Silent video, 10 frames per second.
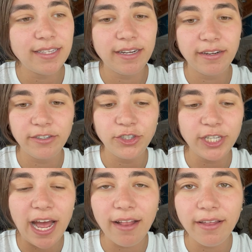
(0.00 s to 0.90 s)
They're
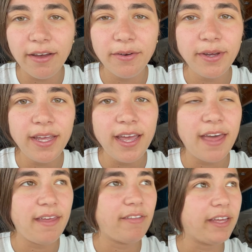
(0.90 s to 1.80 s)
shallow,
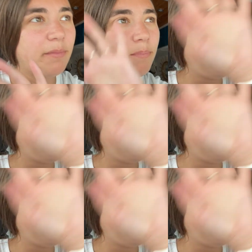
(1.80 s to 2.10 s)
and they have like a